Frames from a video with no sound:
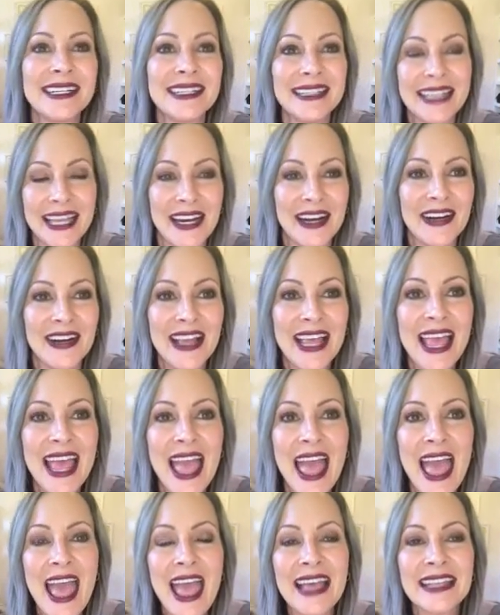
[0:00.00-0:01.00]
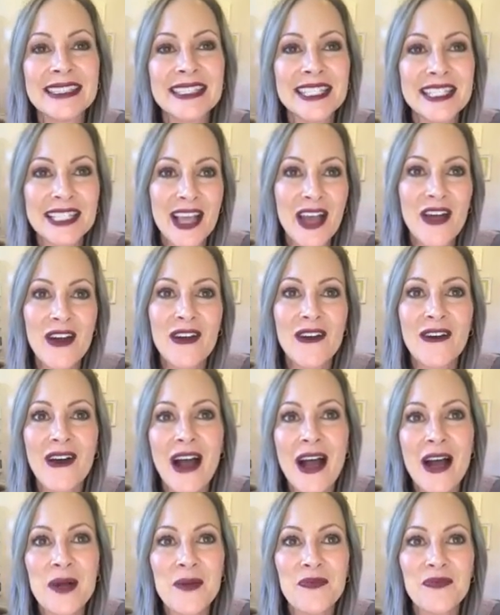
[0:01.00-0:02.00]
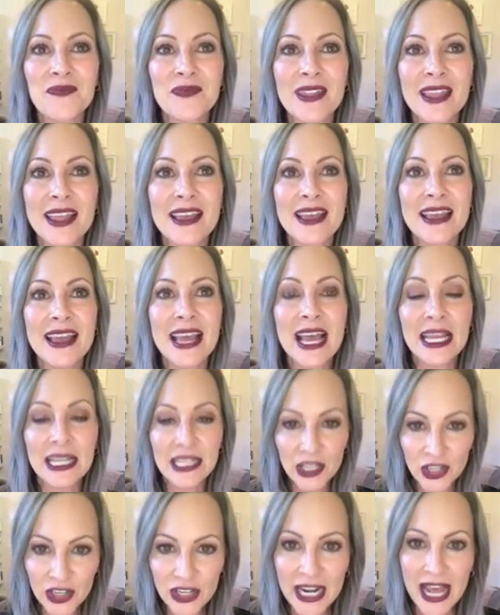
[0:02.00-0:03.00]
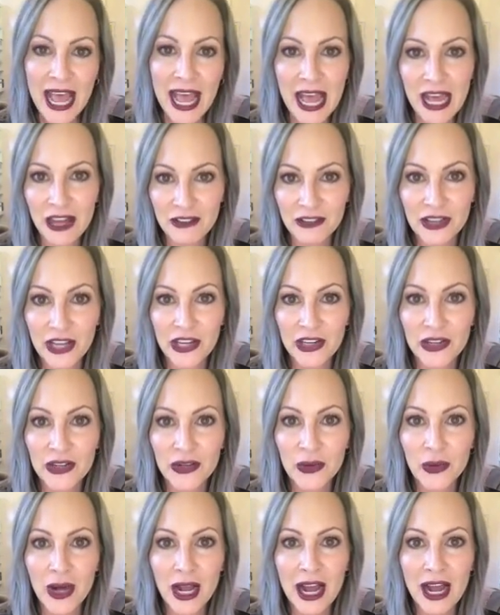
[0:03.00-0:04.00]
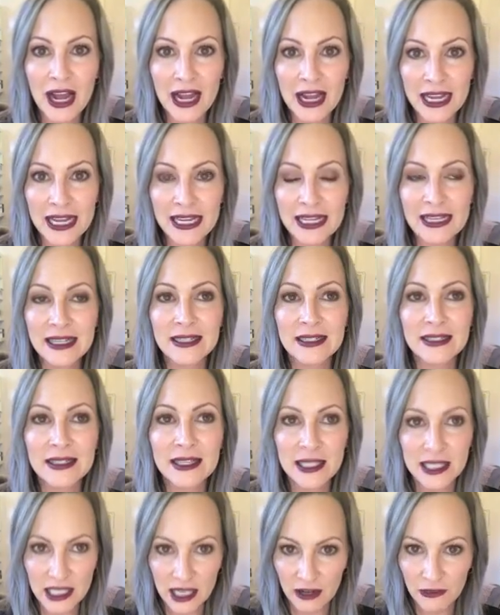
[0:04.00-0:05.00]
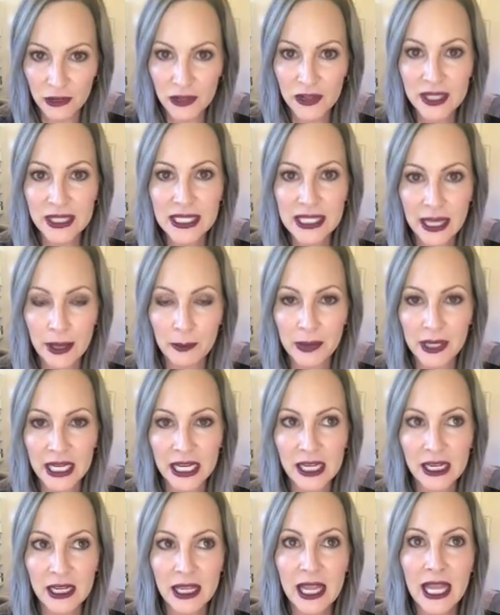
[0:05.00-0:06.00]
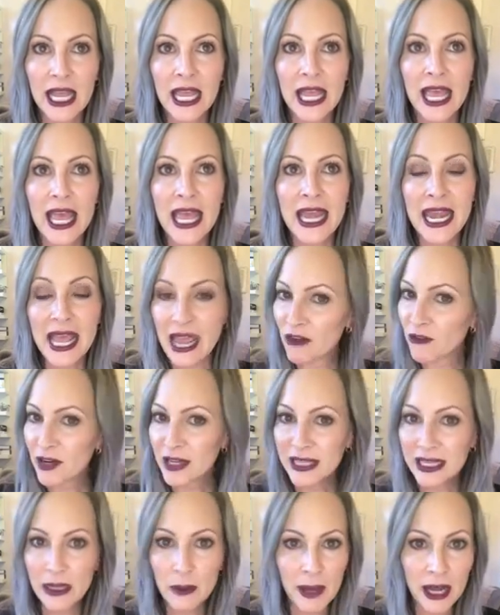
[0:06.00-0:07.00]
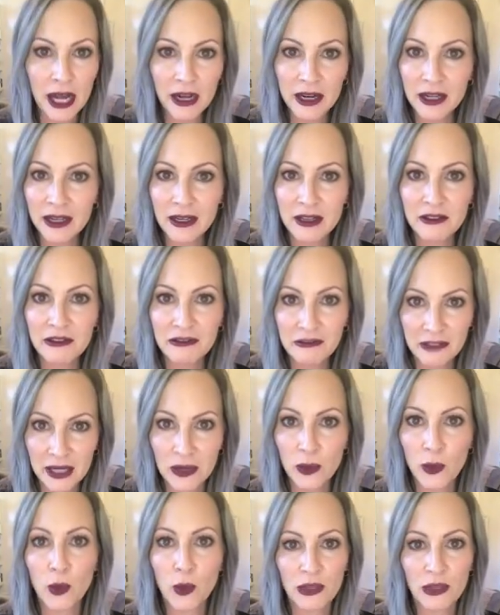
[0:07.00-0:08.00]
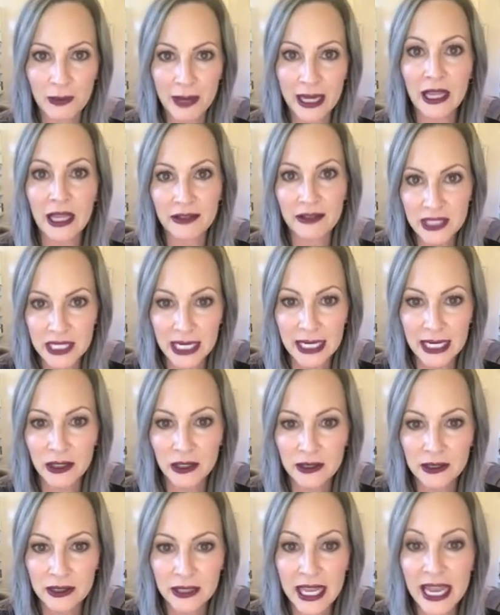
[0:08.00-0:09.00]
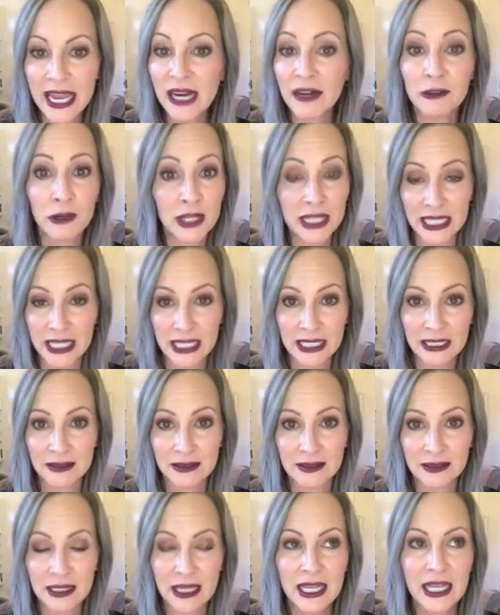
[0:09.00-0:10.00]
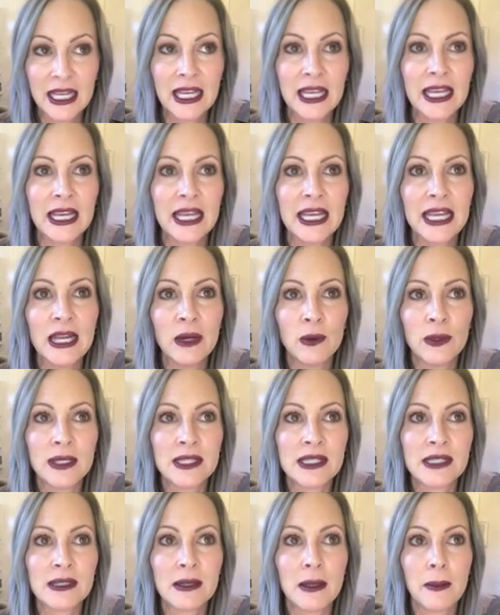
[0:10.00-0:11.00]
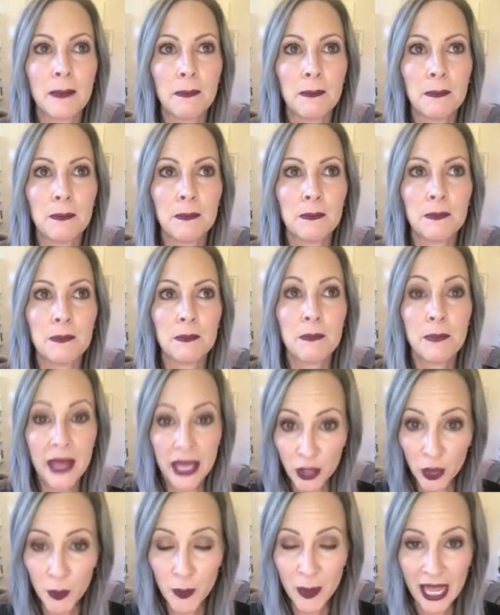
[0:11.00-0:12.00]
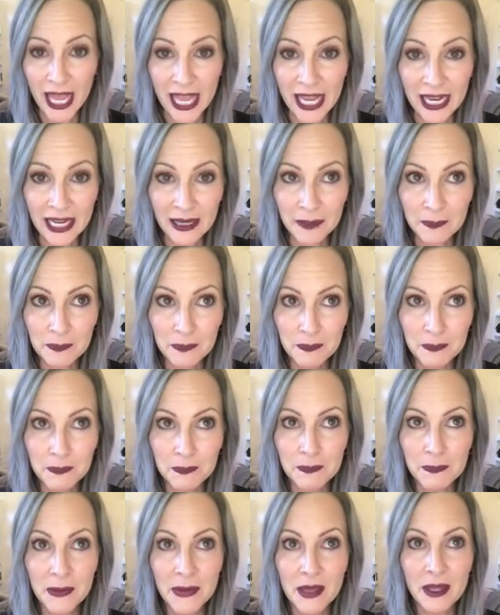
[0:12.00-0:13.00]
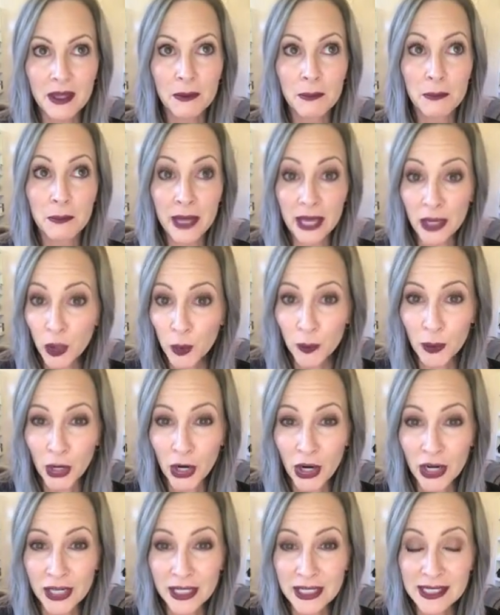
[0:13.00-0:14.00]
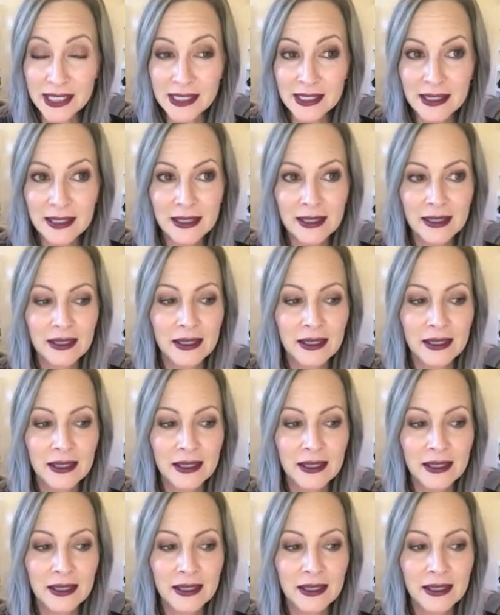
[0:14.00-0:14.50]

layer. And so a year and a half ago, I discovered this company, and everything about it fit with my lifestyle. Everything. It was better pay, better perks,